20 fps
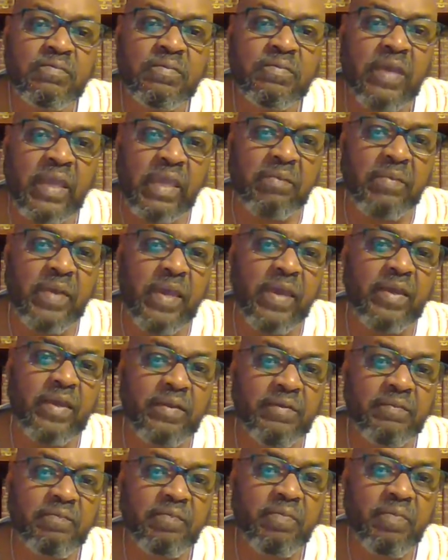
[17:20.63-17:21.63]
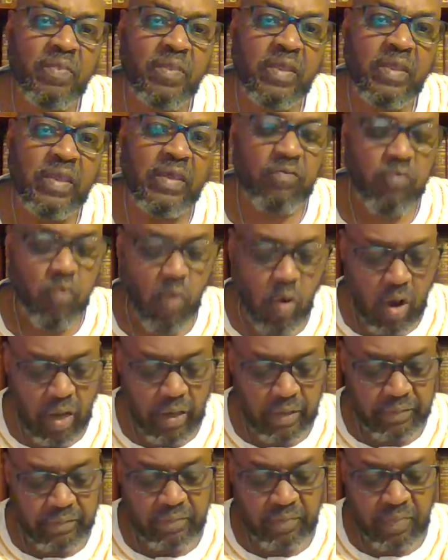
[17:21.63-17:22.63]
Amen. If
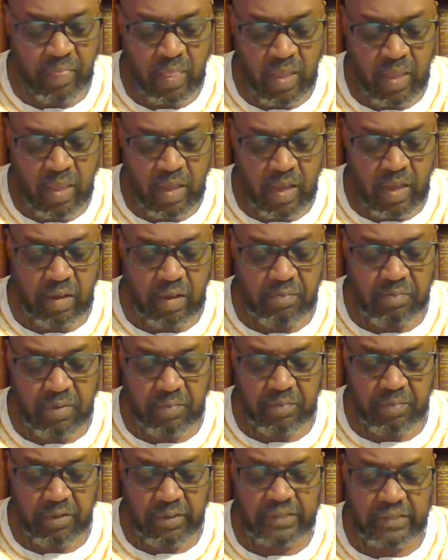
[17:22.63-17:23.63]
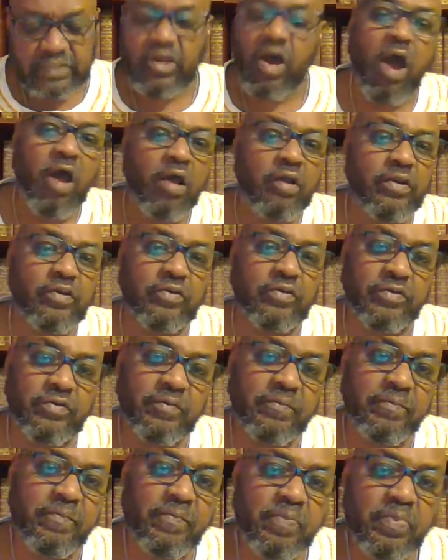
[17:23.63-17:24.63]
one member is honored,
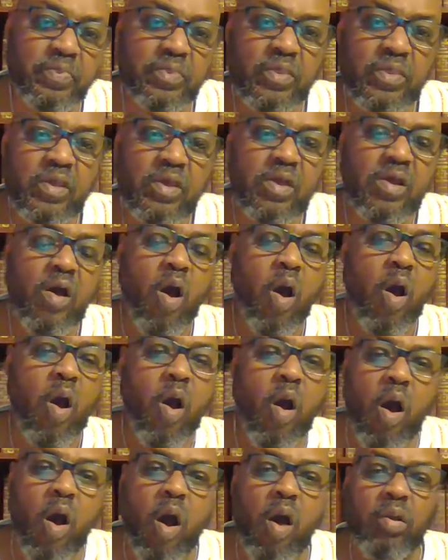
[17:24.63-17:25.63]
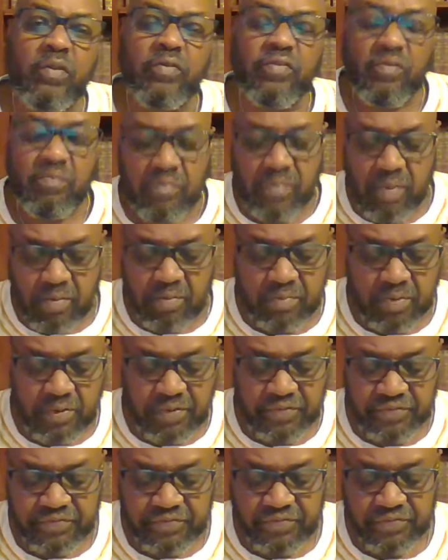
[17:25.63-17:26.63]
all of the
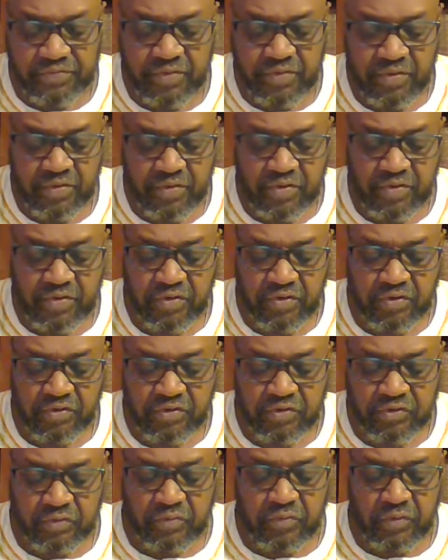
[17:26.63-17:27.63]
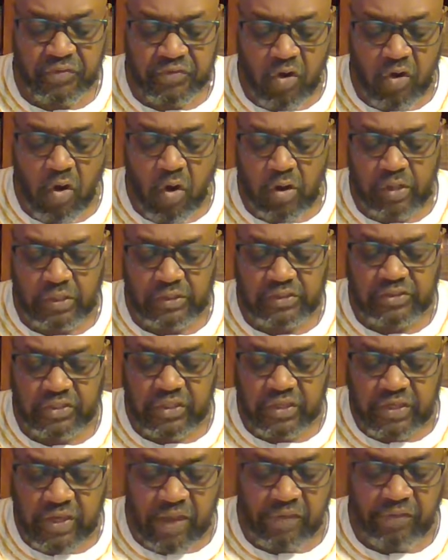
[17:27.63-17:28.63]
members should rejoice
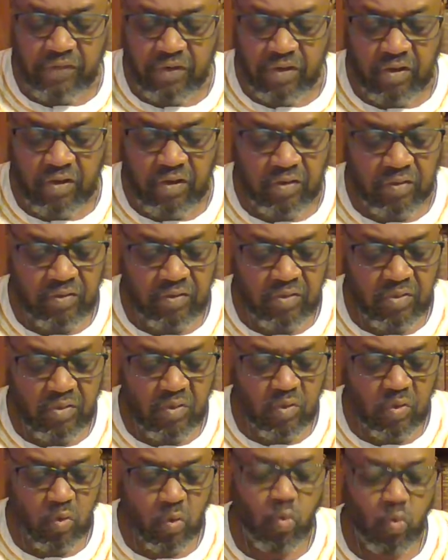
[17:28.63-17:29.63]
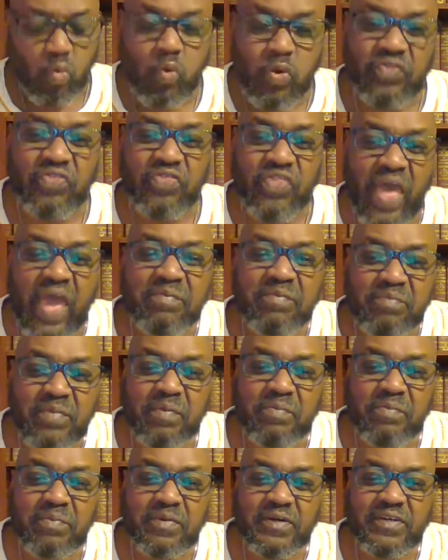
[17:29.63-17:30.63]
together with that
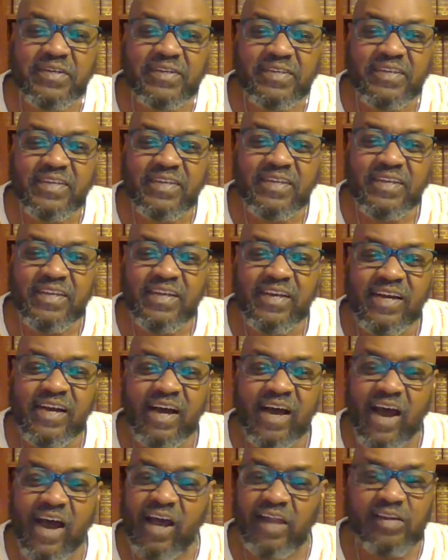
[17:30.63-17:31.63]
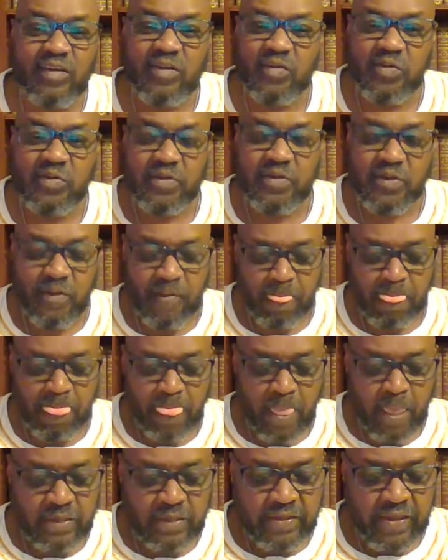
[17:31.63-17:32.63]
member. Hallelujah.
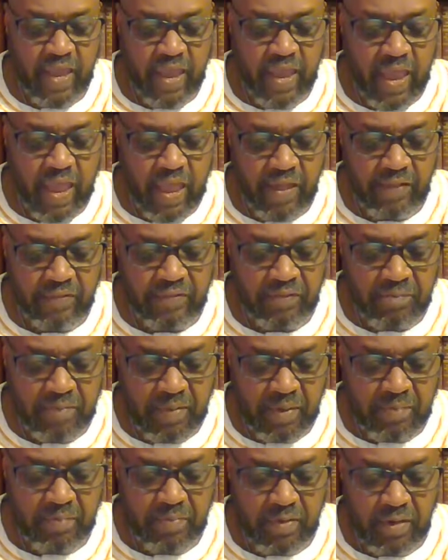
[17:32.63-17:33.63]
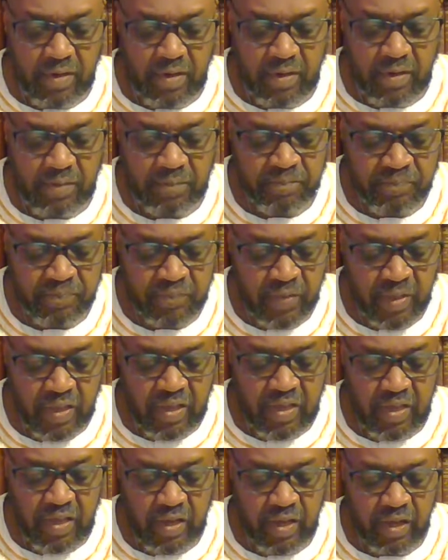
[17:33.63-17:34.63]
Yeah, the member
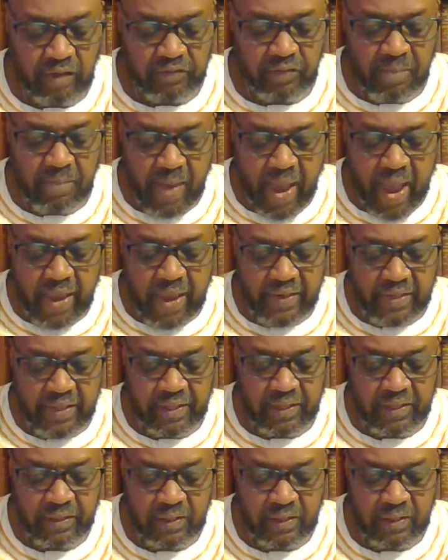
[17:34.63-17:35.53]
of the body